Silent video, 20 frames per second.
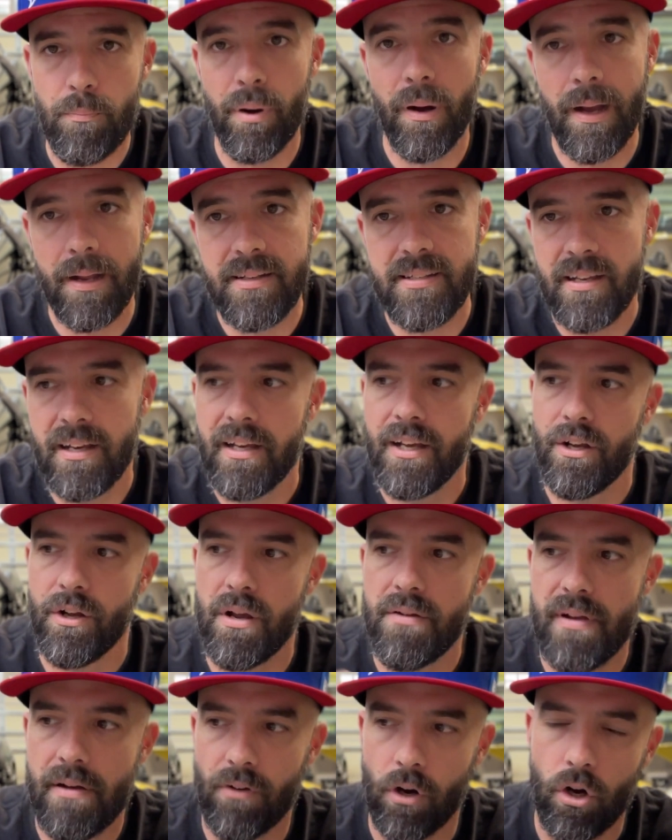But if
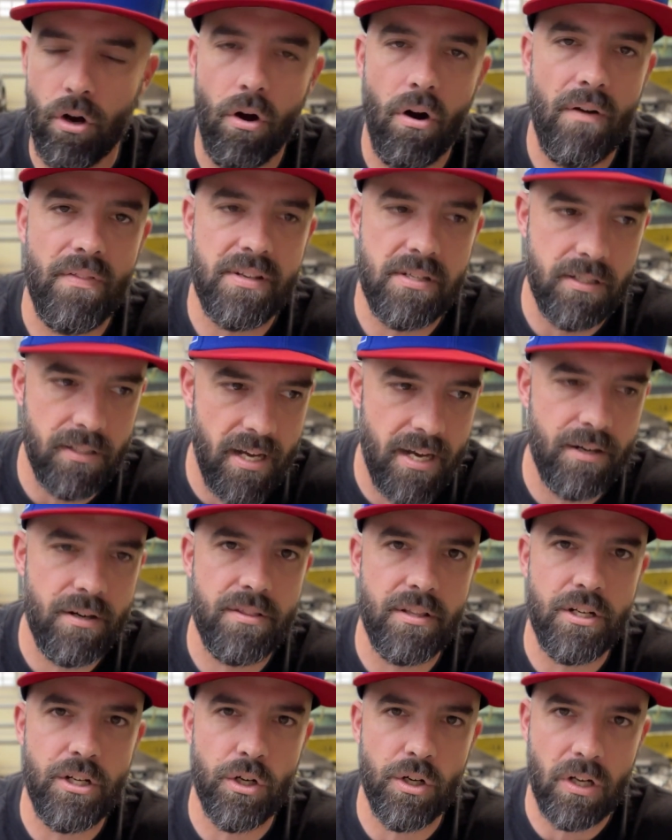you have a car that's lighter
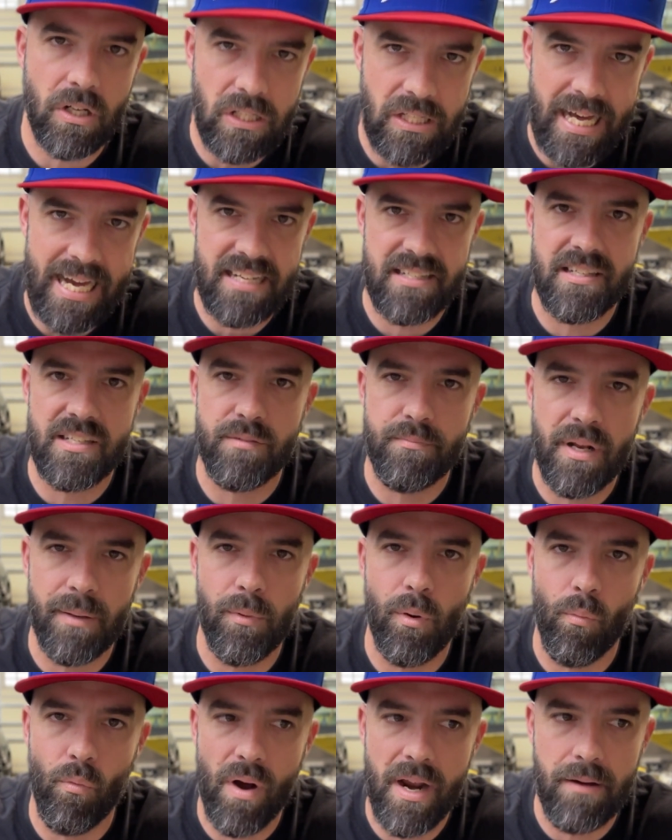than your class's
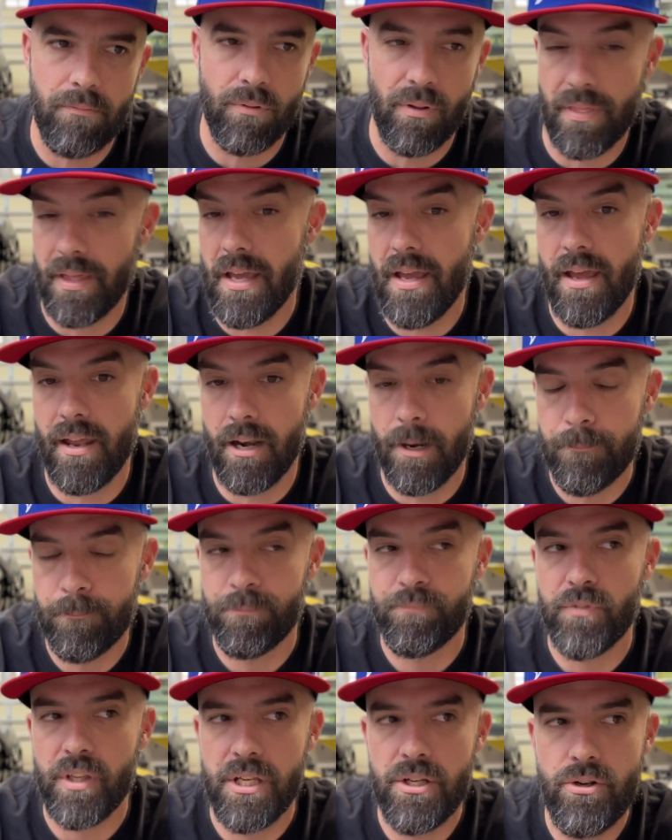minimum weight, well then
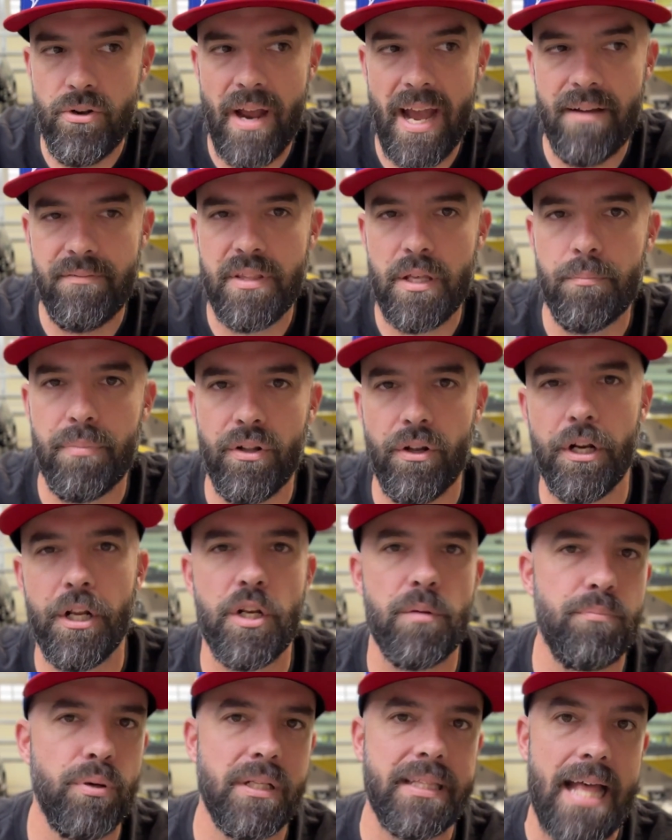you have the ability
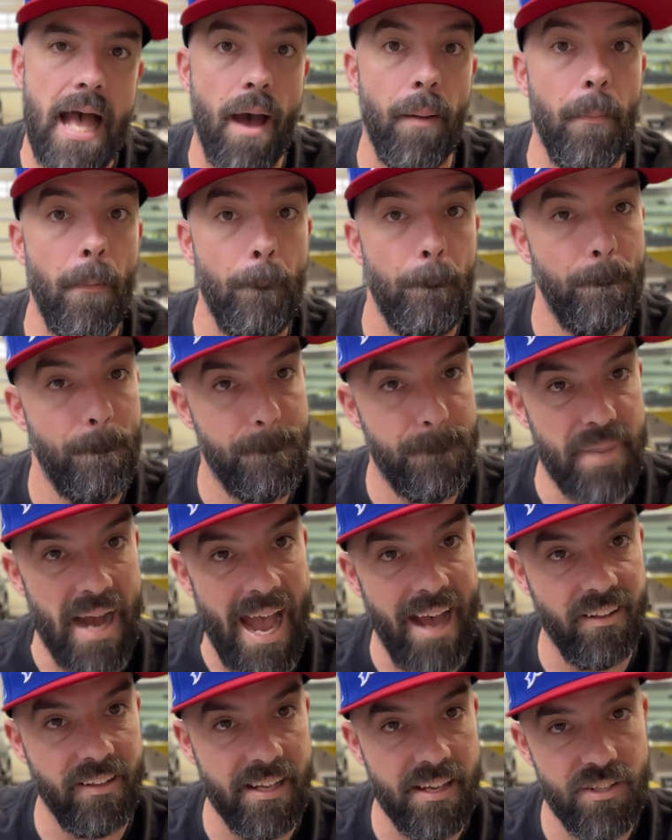to put that
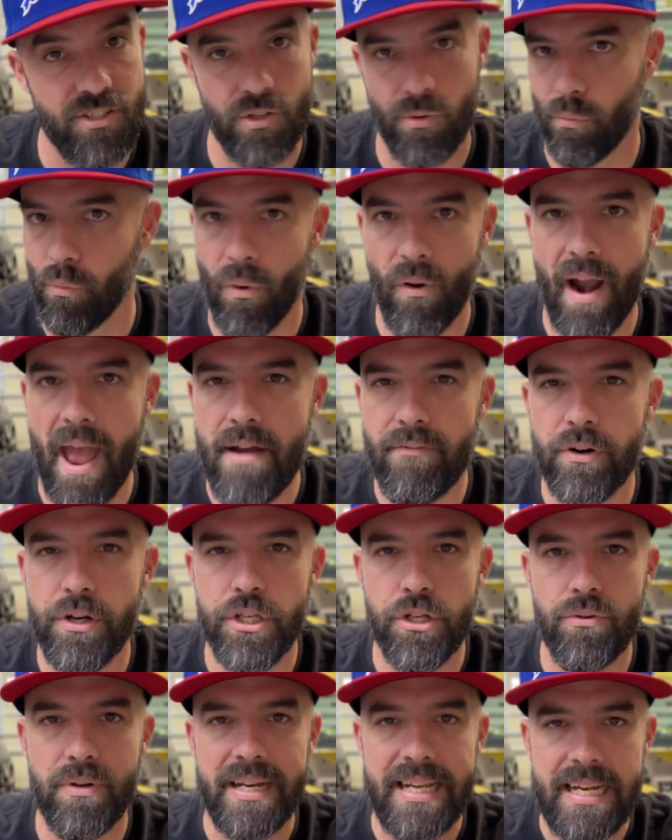ballast wherever
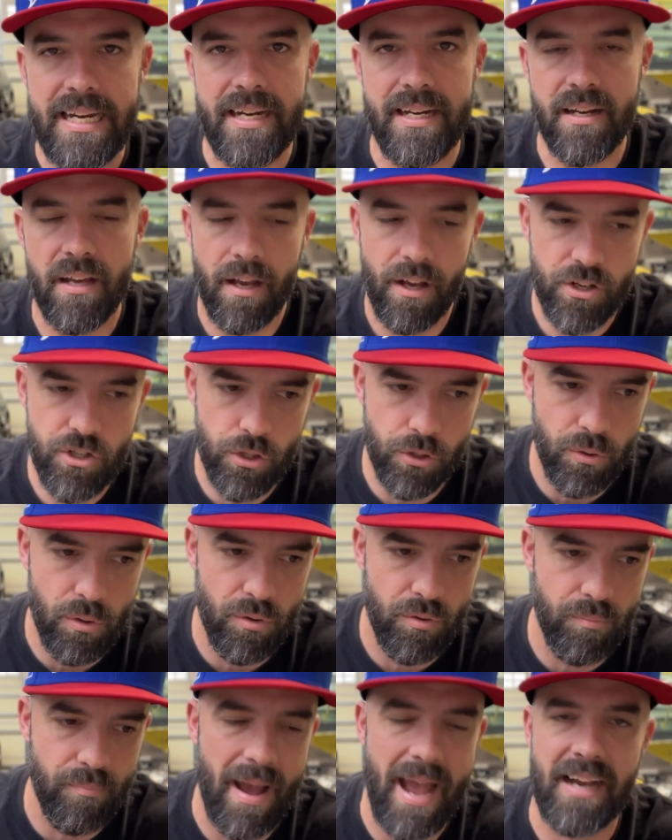you need
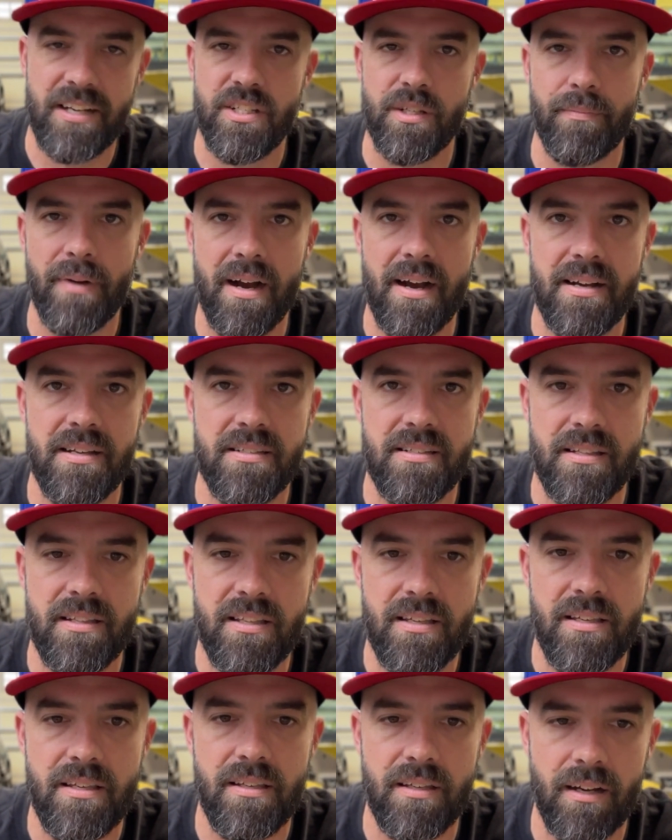to maximize
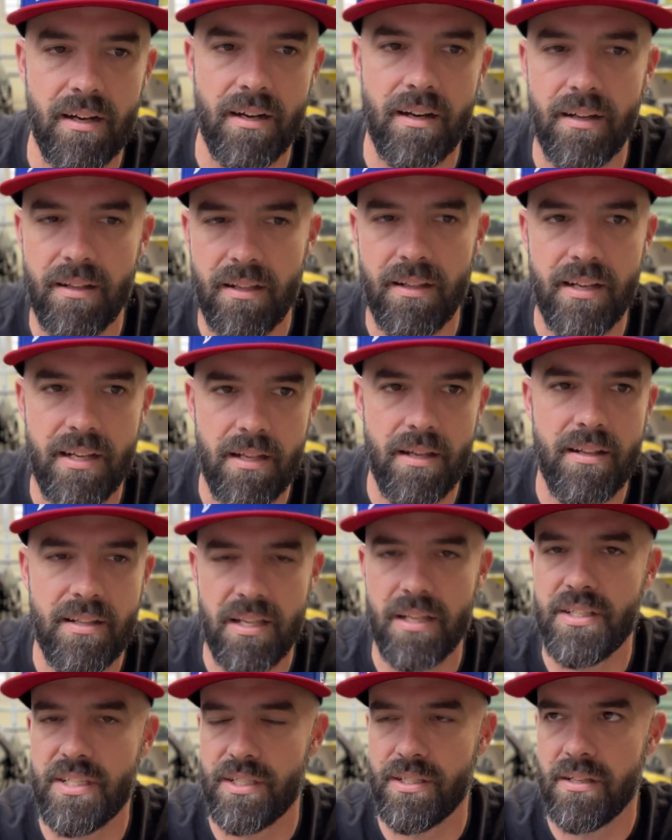
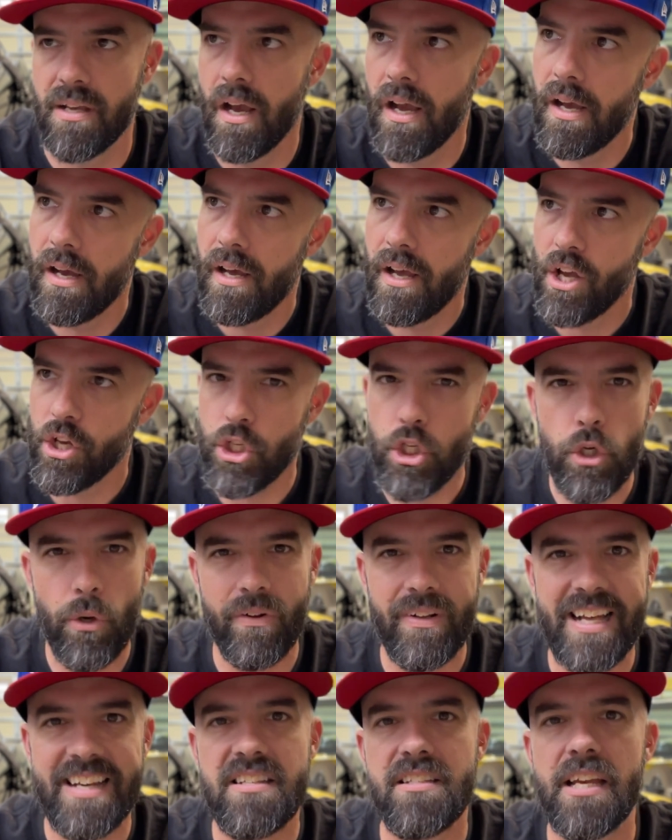its
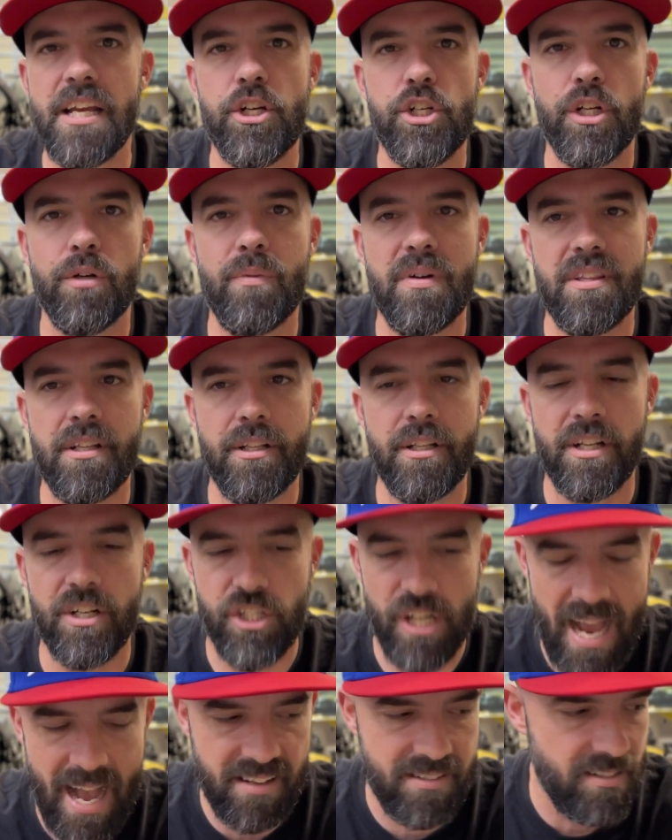utilization within the
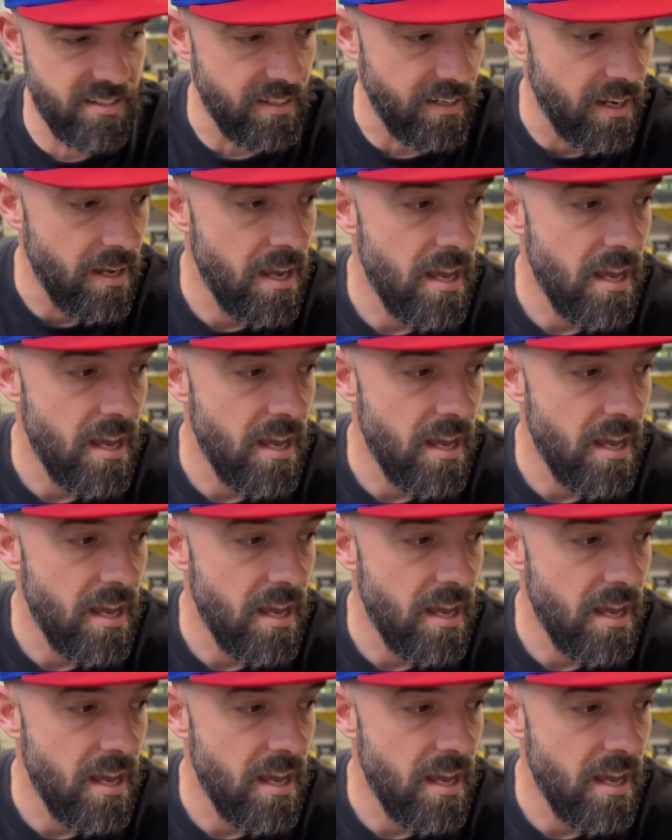chassis.